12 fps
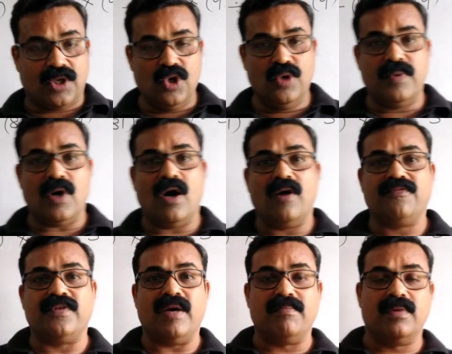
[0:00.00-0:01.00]
Cube
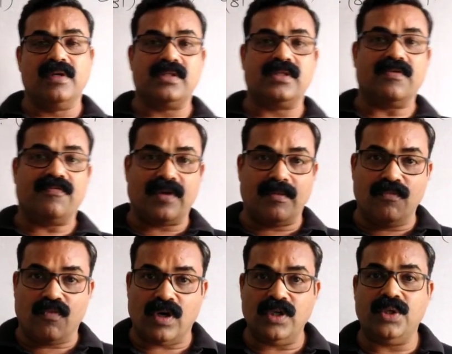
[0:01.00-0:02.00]
of numbers
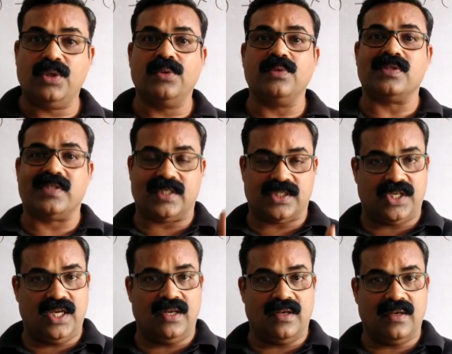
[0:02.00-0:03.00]
from 1 to
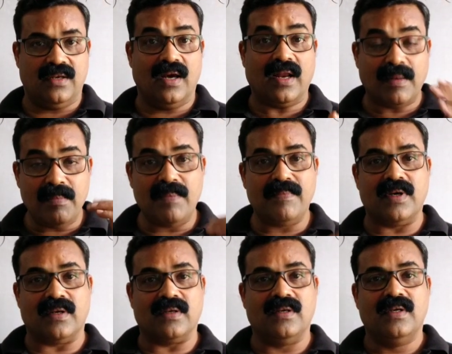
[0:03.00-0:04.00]
16.
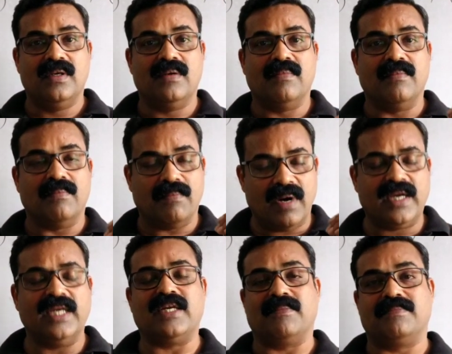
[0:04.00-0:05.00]
Remember,
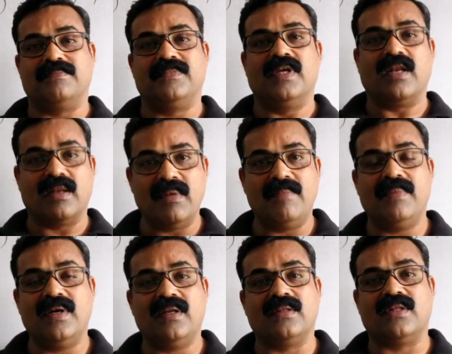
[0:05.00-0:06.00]
mug it up.
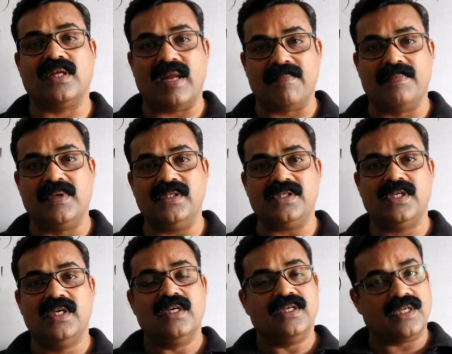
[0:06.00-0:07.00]
Remember the
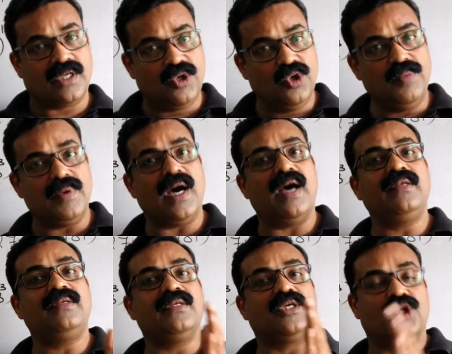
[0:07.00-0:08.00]
numbers, cube
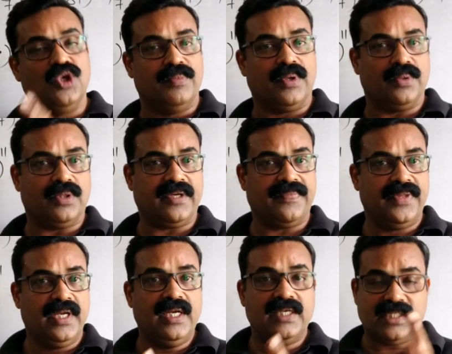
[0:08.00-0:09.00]
and cube root.
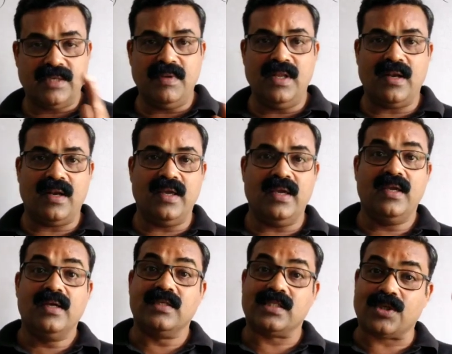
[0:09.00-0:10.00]

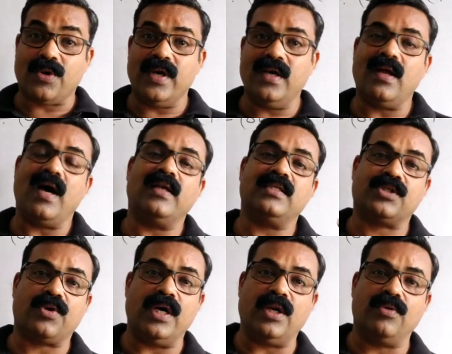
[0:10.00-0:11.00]
Similarly, square and
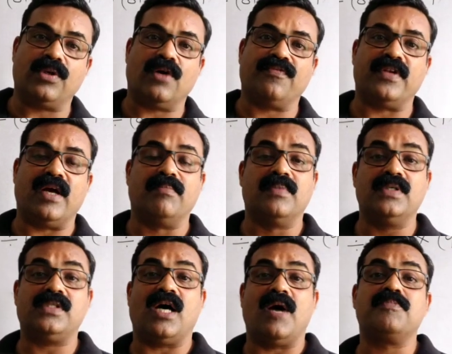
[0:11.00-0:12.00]
square root of
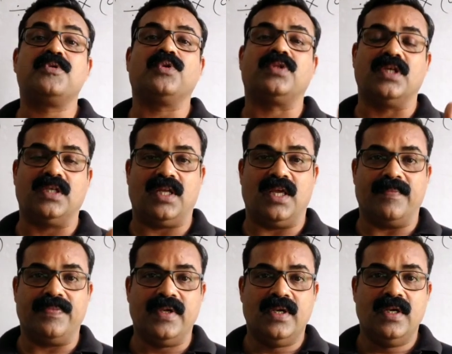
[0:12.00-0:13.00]
numbers up to 30.